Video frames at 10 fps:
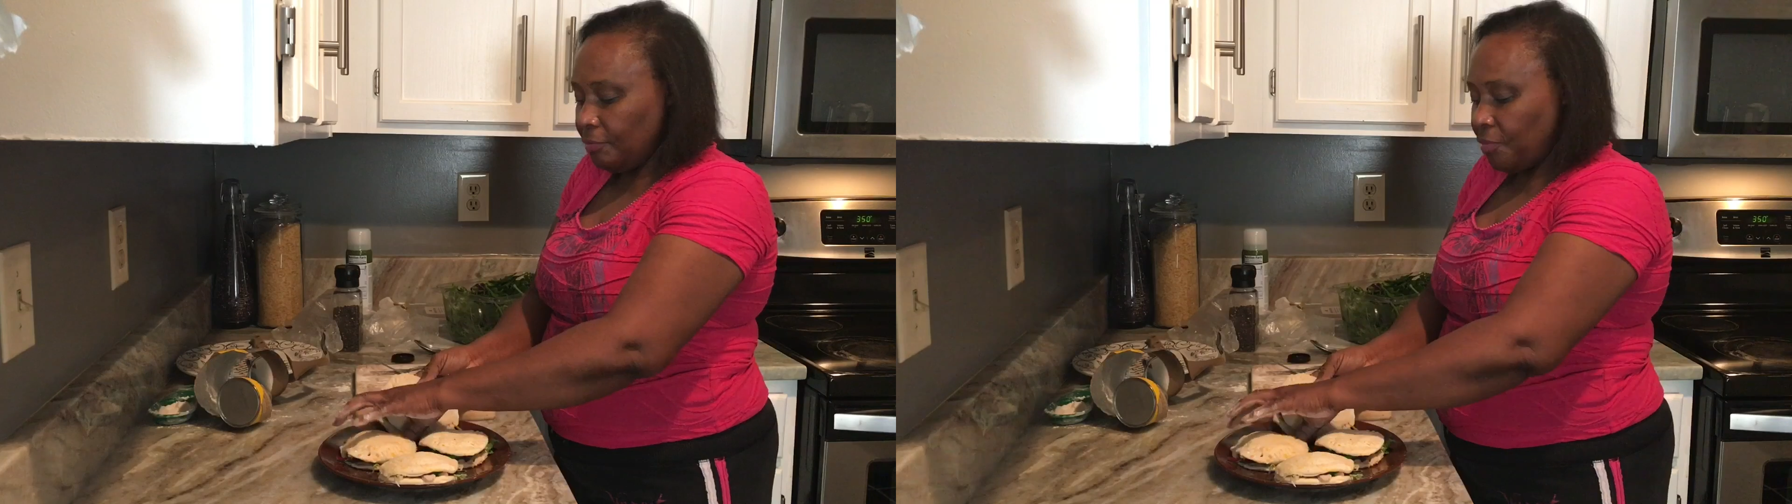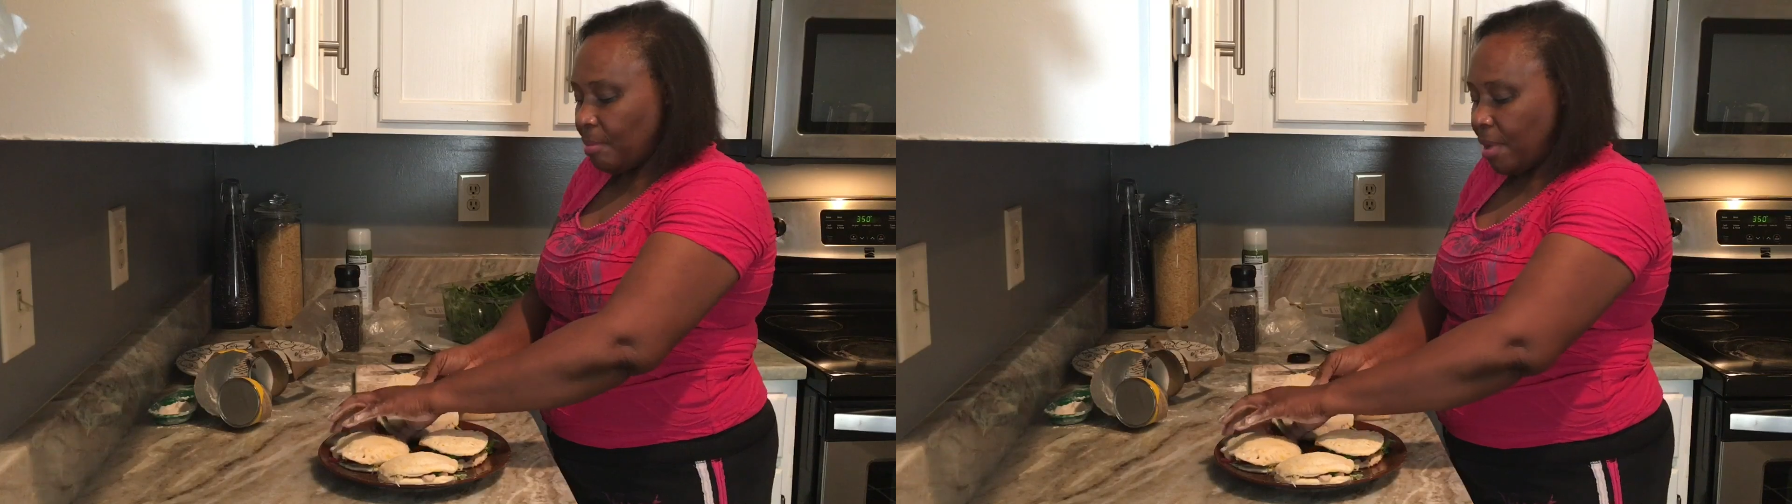
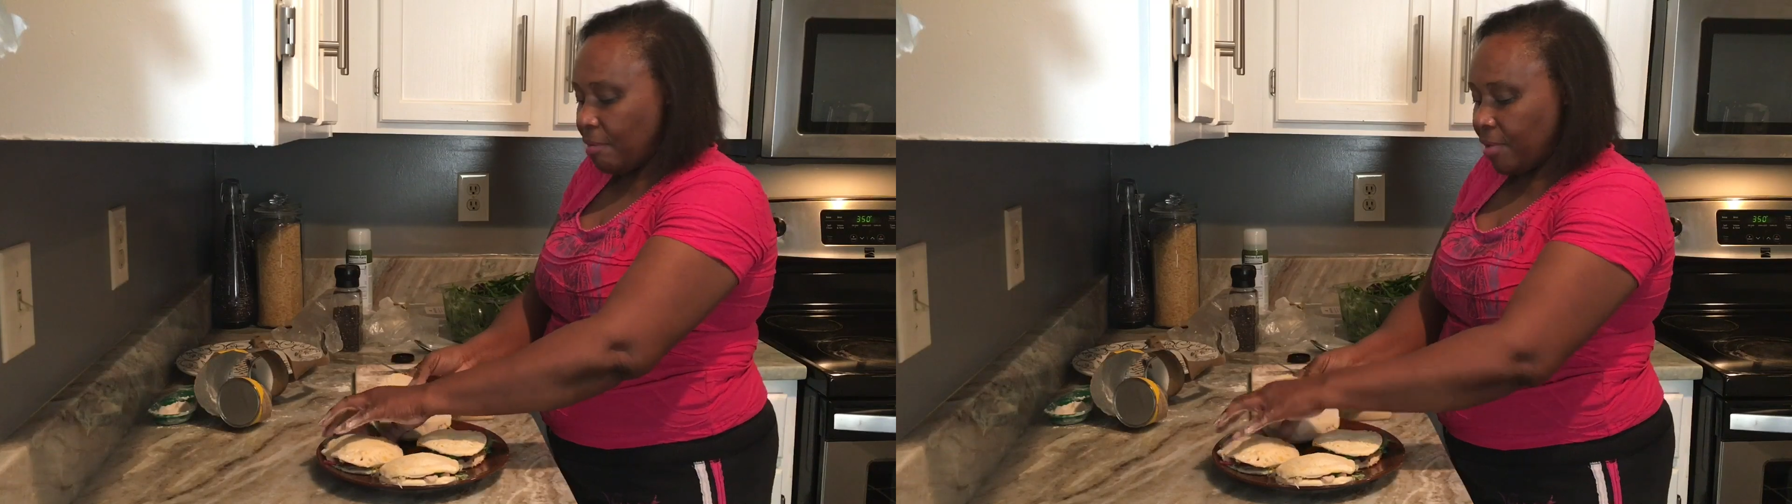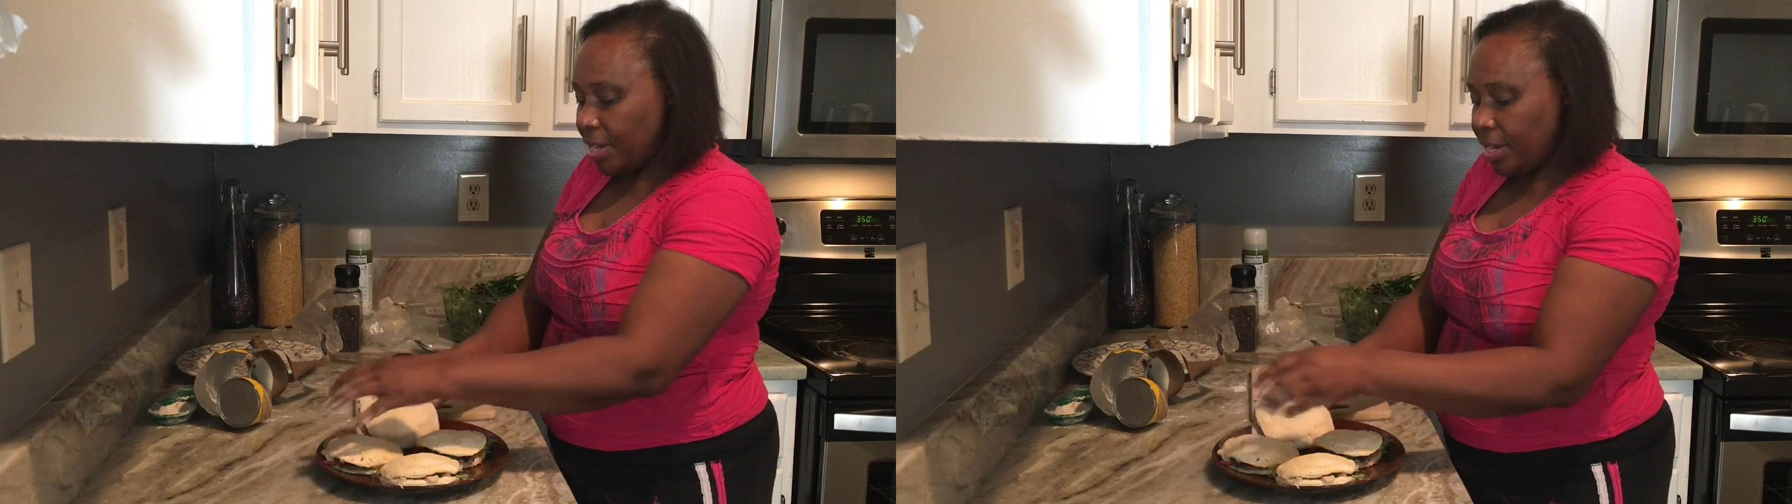of them are
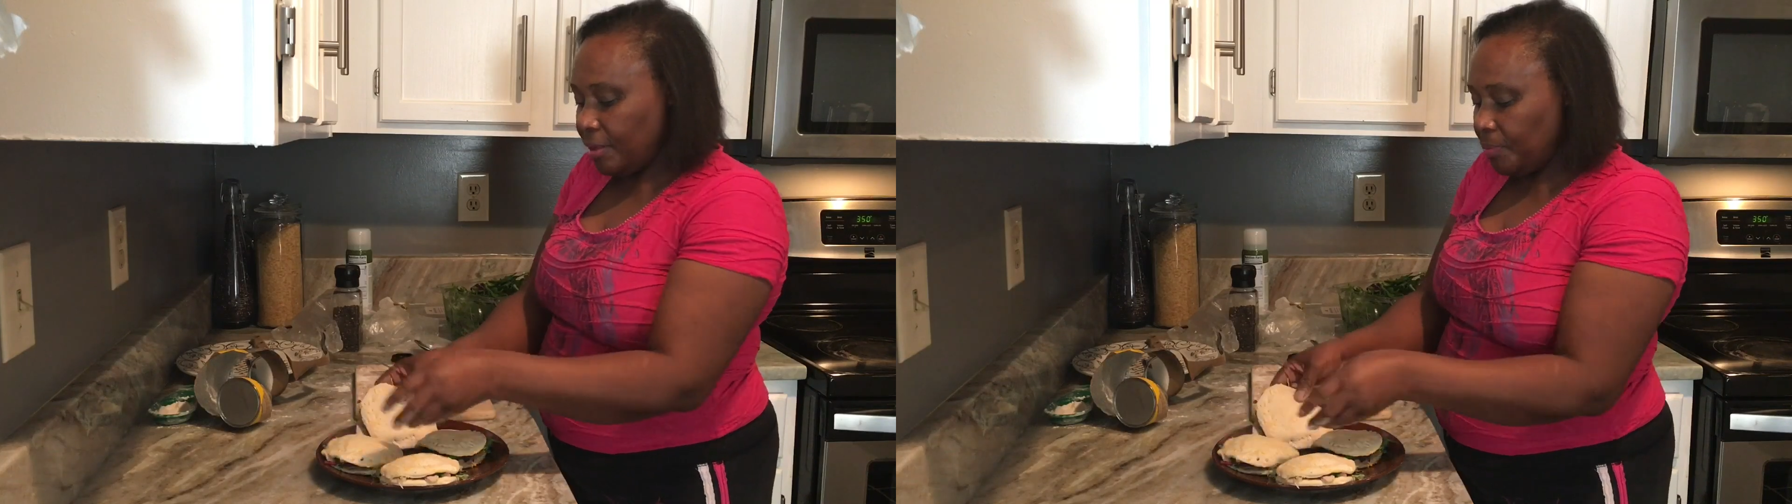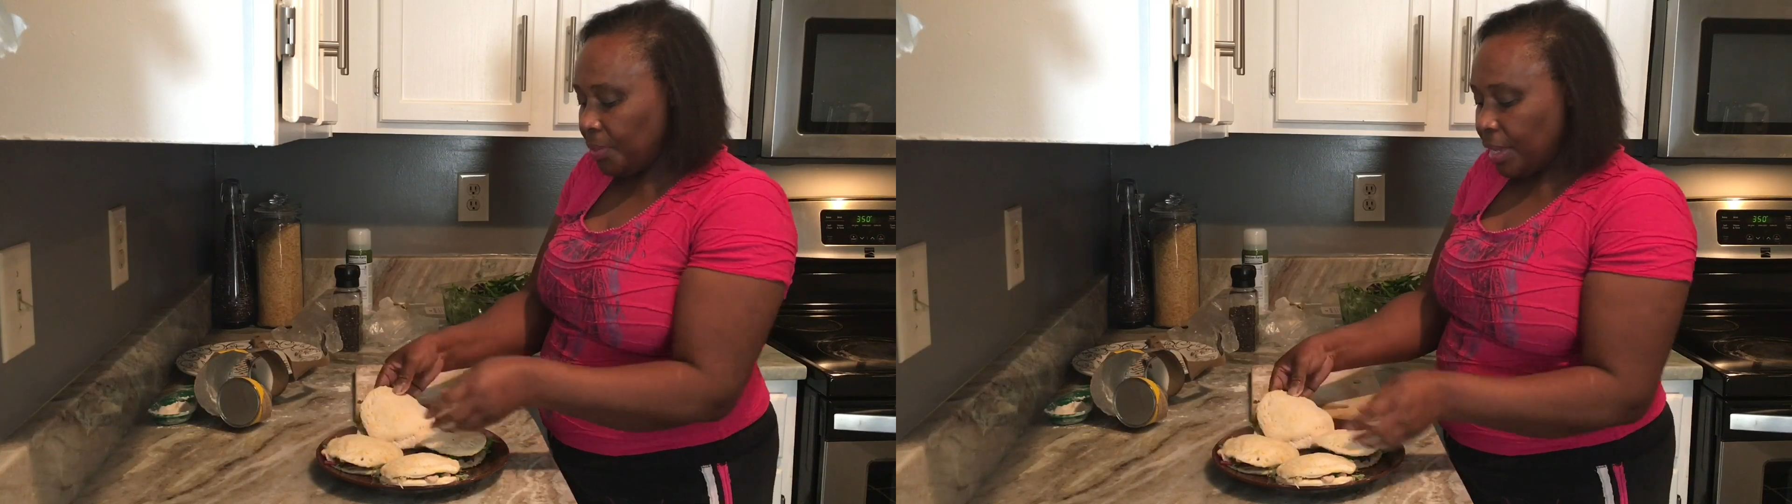ready.